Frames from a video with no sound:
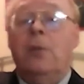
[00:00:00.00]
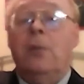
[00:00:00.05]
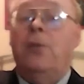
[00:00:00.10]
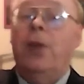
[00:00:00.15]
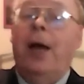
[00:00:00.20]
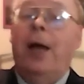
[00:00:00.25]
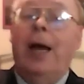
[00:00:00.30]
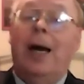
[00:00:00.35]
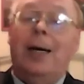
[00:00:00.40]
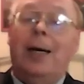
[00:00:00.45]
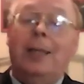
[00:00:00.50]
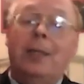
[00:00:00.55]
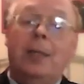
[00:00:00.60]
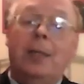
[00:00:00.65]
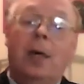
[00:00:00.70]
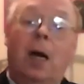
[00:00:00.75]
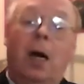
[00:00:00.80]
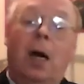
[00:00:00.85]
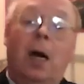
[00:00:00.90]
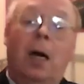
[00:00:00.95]
that
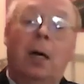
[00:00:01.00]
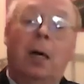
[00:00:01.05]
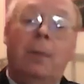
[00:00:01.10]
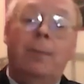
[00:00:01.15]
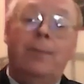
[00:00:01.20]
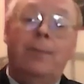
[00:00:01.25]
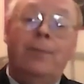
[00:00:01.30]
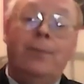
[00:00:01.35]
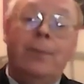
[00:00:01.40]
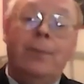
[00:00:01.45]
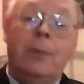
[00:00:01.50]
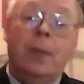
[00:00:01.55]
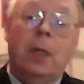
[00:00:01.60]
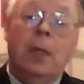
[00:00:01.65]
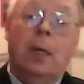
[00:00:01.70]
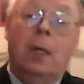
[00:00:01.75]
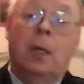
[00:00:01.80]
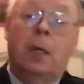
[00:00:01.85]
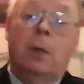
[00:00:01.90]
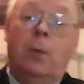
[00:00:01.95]

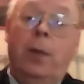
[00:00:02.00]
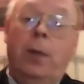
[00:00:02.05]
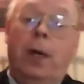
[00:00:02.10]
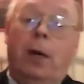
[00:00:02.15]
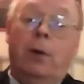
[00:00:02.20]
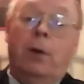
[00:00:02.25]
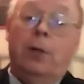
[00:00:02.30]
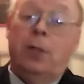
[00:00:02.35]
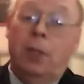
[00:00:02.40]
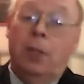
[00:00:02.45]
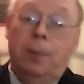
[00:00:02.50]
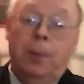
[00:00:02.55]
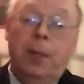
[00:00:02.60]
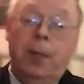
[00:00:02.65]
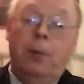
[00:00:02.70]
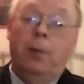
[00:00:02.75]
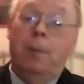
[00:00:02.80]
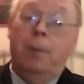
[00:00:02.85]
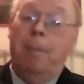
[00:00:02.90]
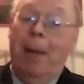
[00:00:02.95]
we are
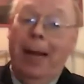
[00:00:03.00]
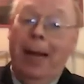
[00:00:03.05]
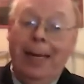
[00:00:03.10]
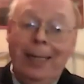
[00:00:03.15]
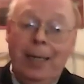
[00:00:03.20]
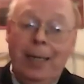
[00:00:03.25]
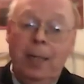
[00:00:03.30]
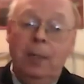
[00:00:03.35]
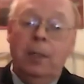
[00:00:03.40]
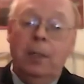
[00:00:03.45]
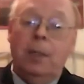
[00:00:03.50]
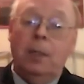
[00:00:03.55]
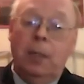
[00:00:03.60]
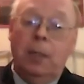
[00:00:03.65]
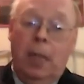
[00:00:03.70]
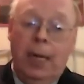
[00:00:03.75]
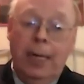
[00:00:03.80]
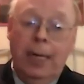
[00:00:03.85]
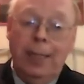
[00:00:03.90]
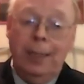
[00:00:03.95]
simply reminding the
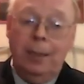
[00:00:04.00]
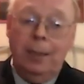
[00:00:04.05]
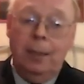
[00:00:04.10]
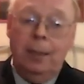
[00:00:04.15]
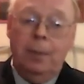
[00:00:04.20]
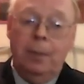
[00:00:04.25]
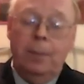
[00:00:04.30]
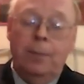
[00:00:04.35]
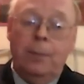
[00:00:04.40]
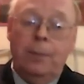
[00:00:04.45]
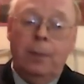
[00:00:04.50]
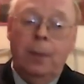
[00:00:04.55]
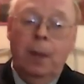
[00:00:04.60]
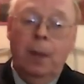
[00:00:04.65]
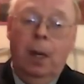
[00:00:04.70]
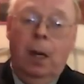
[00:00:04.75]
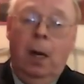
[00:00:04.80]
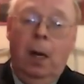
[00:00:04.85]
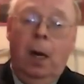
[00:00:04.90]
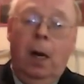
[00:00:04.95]
client
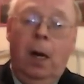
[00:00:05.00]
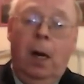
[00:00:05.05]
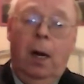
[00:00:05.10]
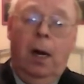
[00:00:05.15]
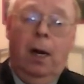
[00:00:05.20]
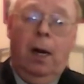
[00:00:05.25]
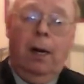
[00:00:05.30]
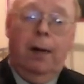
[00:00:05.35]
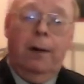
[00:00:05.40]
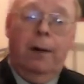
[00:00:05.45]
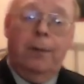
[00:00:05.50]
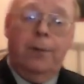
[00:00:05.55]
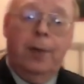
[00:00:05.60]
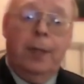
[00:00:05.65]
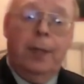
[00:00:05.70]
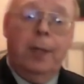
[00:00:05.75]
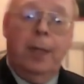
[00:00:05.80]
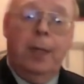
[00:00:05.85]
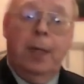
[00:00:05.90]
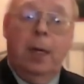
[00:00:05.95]
of
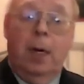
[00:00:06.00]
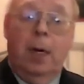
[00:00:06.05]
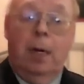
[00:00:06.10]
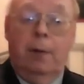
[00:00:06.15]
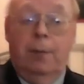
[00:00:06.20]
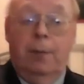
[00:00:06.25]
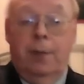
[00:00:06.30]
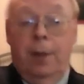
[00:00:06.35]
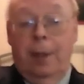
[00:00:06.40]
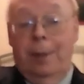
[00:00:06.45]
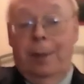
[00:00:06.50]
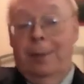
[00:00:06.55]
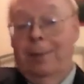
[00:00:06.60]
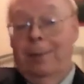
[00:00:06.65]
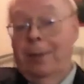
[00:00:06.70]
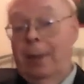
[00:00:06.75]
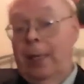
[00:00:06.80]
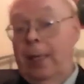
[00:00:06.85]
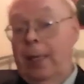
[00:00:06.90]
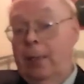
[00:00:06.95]

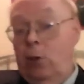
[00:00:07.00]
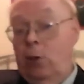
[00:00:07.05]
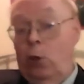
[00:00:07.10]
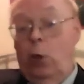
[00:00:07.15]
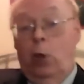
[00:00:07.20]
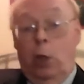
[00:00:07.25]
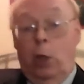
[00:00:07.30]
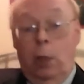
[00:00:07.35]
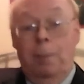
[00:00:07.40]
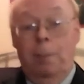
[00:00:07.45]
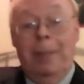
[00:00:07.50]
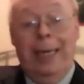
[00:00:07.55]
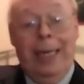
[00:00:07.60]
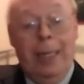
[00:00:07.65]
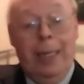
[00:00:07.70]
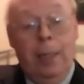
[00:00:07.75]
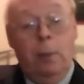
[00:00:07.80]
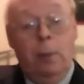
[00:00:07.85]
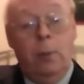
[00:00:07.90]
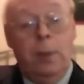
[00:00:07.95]
his or her
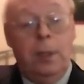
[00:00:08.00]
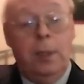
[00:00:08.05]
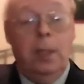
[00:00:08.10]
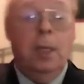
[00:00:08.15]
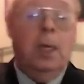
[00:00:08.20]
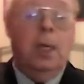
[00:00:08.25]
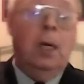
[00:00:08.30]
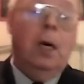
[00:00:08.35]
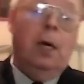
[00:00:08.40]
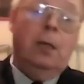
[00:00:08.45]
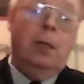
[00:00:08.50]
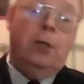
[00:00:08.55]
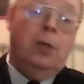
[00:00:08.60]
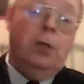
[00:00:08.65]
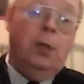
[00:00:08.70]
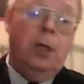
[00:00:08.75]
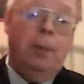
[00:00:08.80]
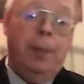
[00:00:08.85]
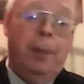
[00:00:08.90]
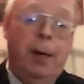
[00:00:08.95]
meeting with
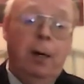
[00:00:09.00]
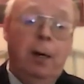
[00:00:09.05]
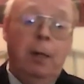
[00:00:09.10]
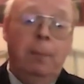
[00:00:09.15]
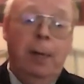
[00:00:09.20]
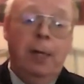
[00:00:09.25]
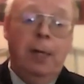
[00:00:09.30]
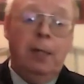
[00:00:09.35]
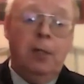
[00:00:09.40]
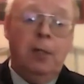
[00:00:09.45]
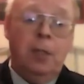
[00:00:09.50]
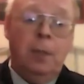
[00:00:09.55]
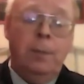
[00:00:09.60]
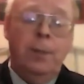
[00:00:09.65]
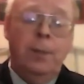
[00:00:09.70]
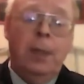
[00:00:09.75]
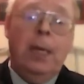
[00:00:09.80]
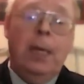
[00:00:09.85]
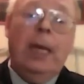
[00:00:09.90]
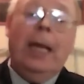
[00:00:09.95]
Attorney Perry
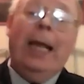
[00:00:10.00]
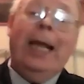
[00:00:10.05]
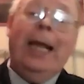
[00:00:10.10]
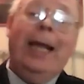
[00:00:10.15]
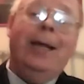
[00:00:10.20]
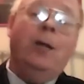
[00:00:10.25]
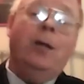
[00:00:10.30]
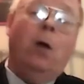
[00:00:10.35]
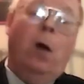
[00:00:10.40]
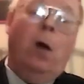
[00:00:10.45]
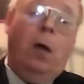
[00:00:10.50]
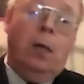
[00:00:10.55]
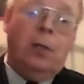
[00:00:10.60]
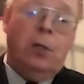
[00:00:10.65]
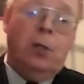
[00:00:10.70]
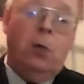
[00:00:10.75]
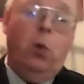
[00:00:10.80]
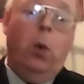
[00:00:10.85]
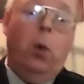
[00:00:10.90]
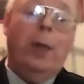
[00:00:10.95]
Mason, and
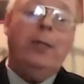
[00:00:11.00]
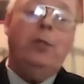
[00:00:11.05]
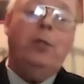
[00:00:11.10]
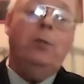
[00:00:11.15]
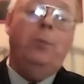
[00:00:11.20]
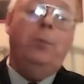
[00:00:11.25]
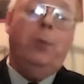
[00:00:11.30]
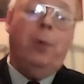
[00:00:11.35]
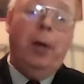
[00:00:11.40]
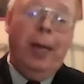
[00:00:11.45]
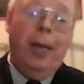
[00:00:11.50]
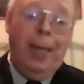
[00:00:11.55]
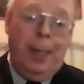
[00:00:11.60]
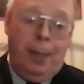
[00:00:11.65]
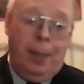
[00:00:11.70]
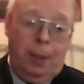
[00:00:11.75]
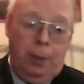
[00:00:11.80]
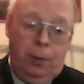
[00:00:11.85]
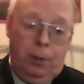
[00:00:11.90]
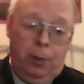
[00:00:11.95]
also what to
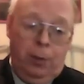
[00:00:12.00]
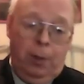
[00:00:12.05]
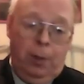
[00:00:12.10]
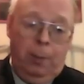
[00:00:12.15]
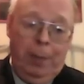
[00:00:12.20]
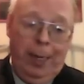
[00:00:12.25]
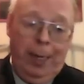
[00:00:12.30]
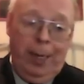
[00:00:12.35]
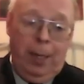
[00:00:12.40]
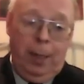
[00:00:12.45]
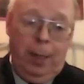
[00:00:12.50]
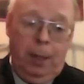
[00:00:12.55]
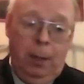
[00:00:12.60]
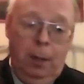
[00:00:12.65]
bring to the meeting.